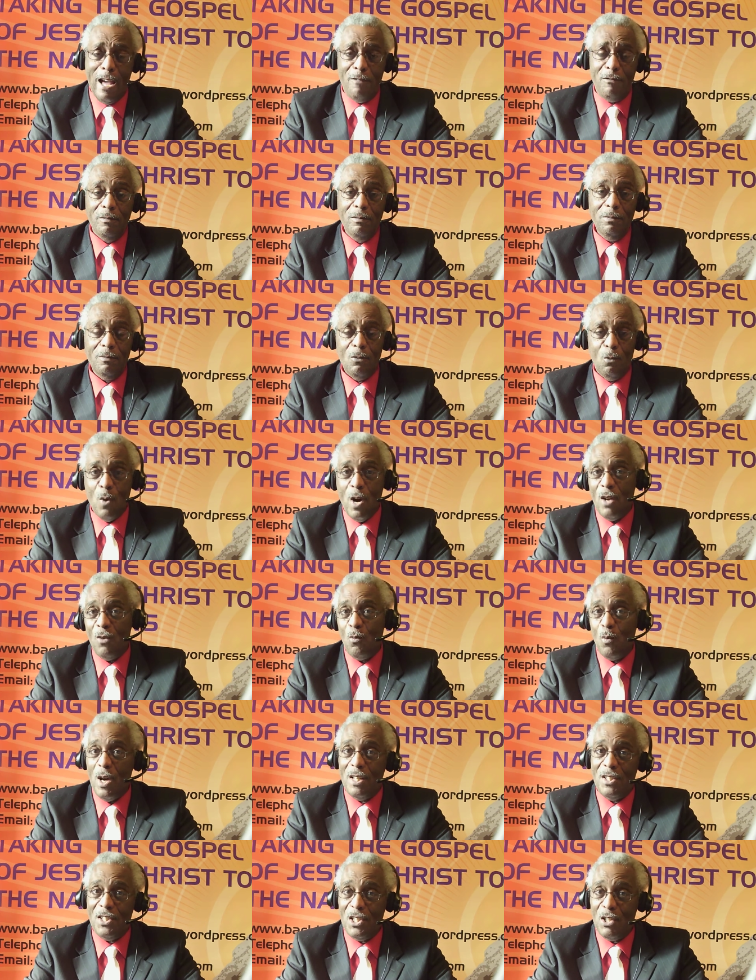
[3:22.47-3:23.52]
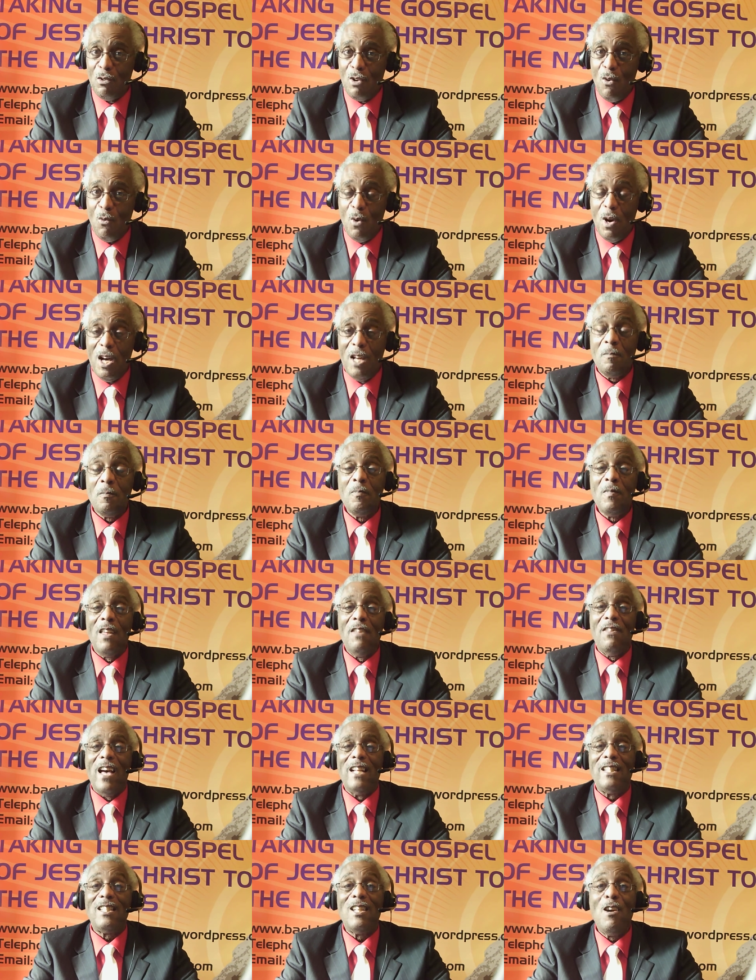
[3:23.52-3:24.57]
all over the world, and
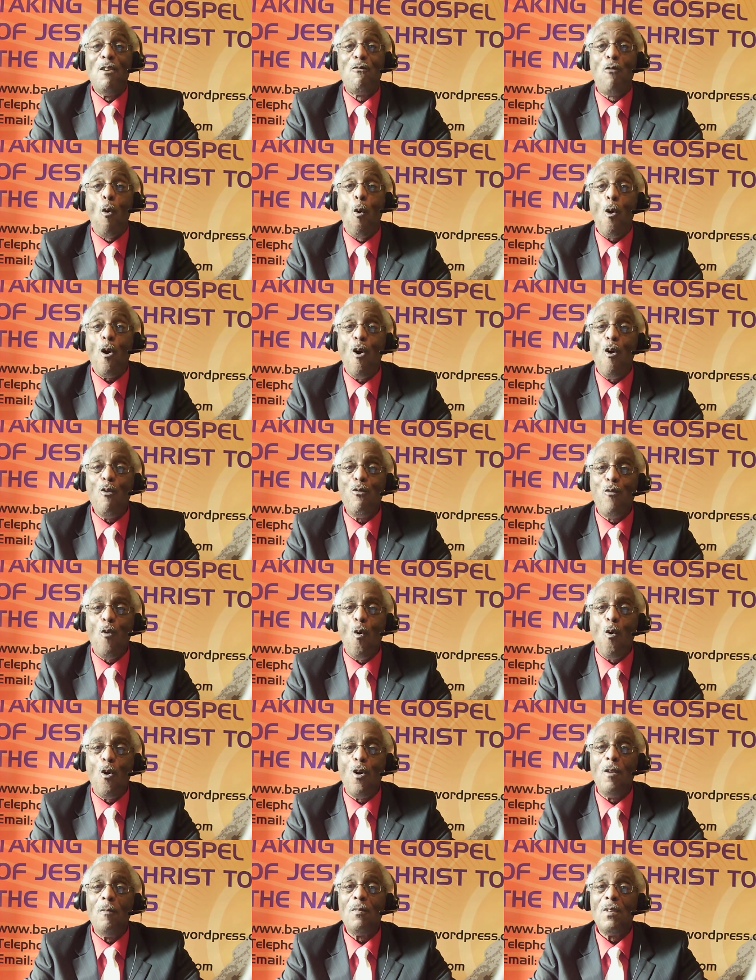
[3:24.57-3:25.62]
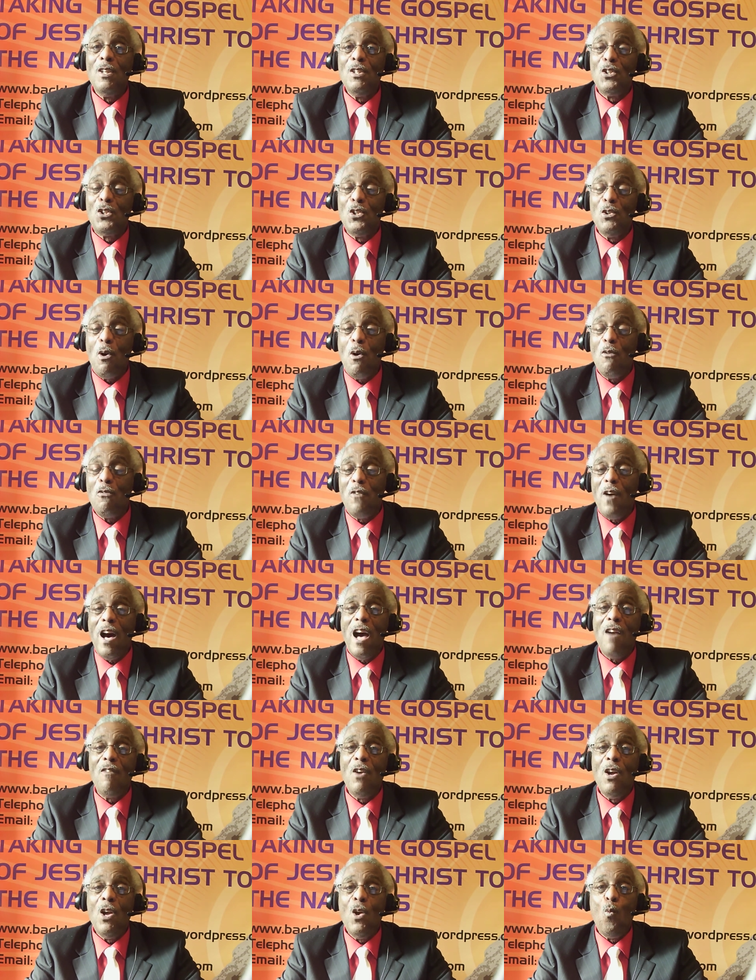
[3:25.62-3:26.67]
their lives have changed as they have
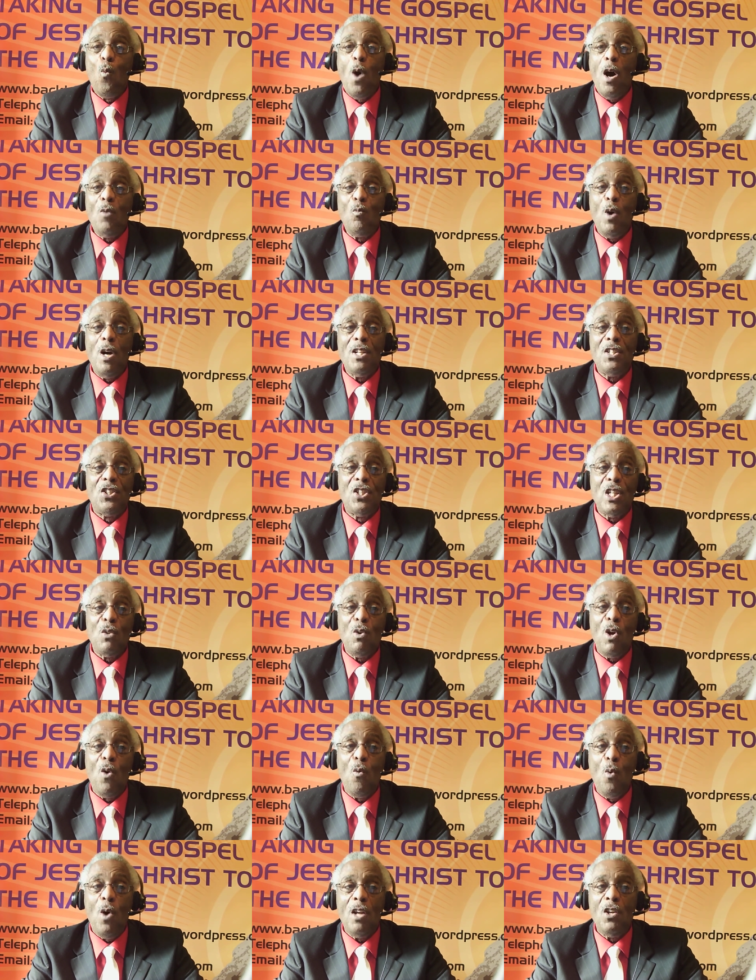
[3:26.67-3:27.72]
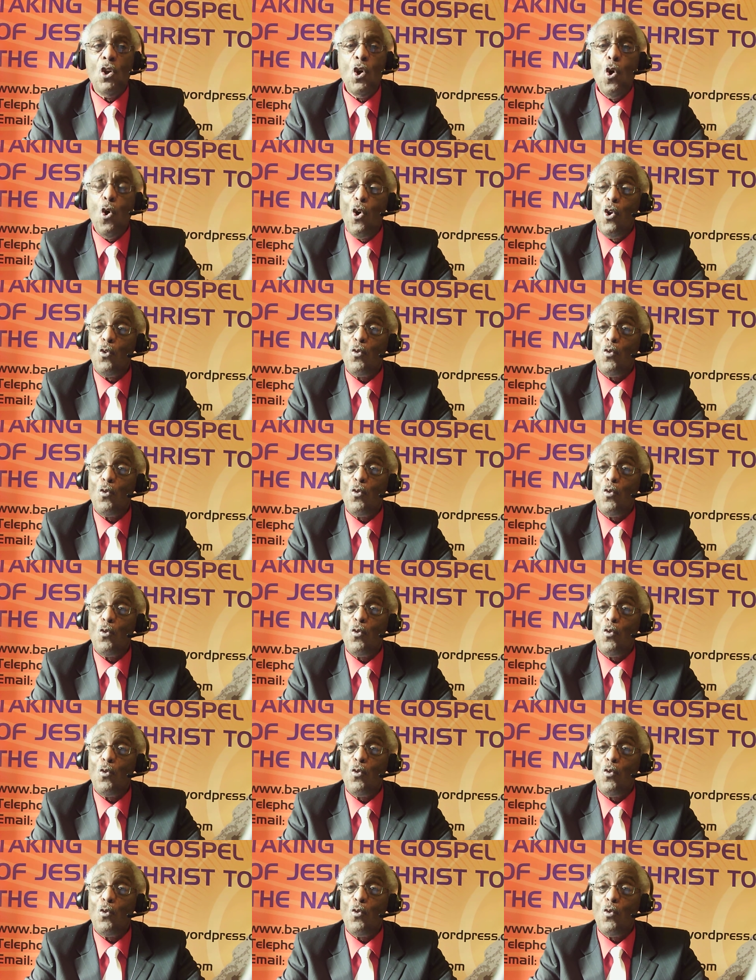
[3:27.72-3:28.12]
learned about the Bible.